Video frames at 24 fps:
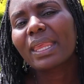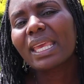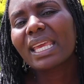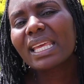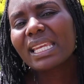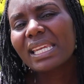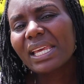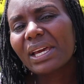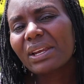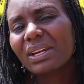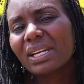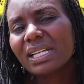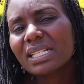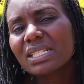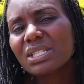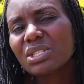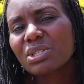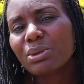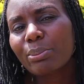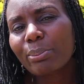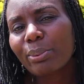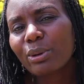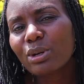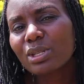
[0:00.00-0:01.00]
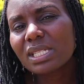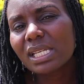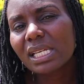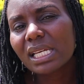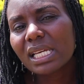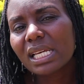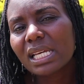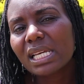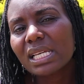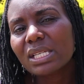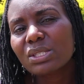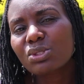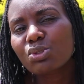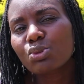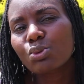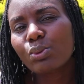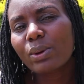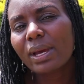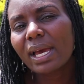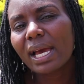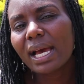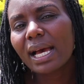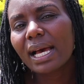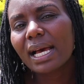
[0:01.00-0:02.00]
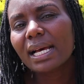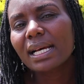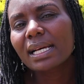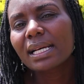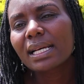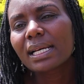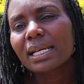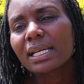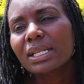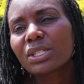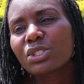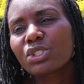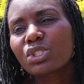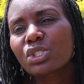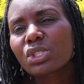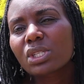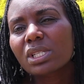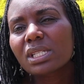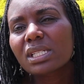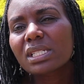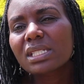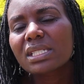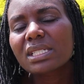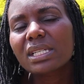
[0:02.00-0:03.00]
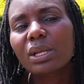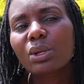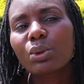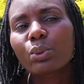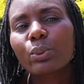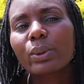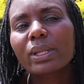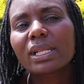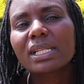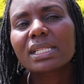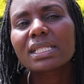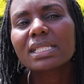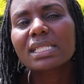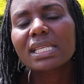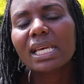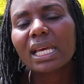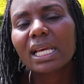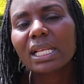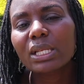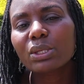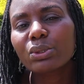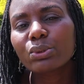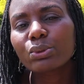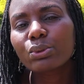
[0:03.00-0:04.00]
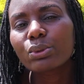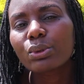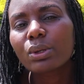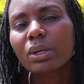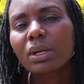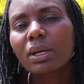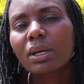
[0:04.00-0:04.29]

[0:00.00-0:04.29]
Indirect reporting is where children will tell you,